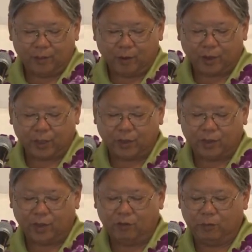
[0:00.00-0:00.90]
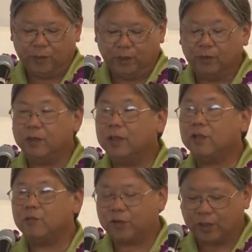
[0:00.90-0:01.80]
Mark and Jill will be doing
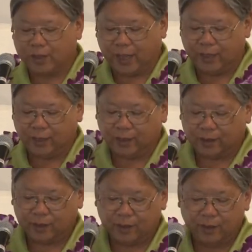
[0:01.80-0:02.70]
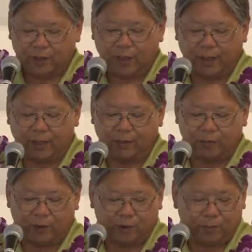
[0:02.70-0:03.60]
this presentation again
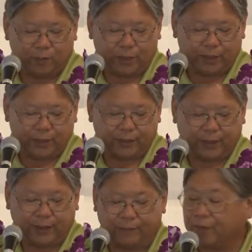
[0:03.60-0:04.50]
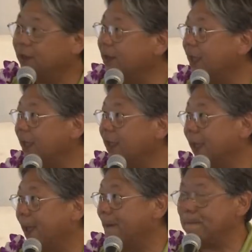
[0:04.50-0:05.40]
tomorrow morning at 11
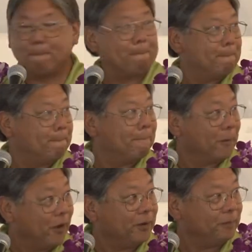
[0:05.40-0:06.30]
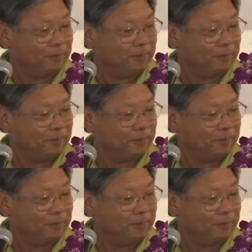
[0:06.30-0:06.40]
a.m. Right?